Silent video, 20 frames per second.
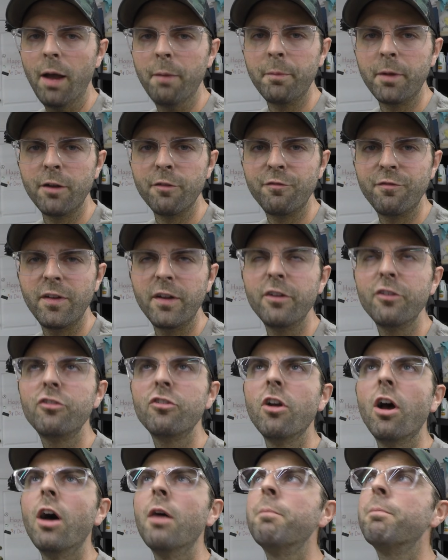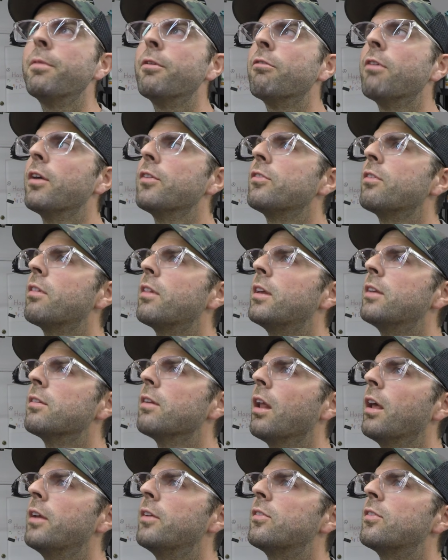I'm going to finish up the rest of these
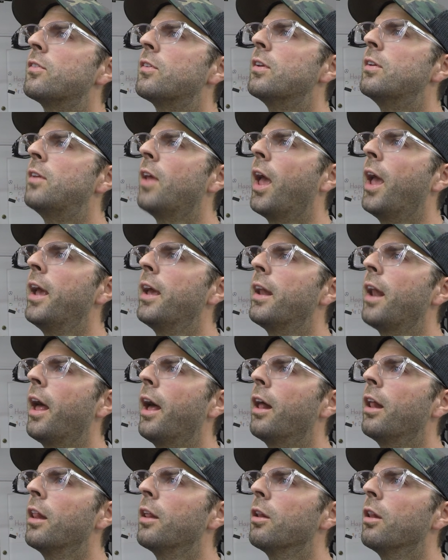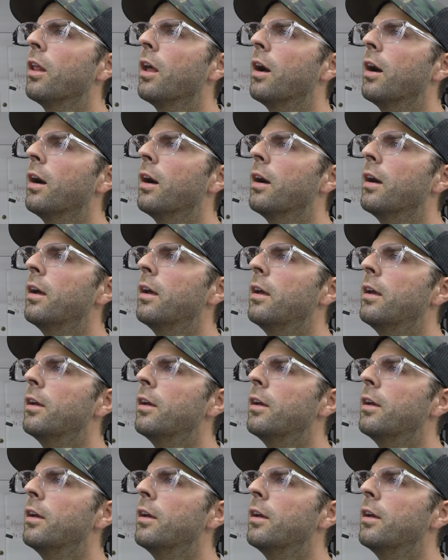lights today, and I'll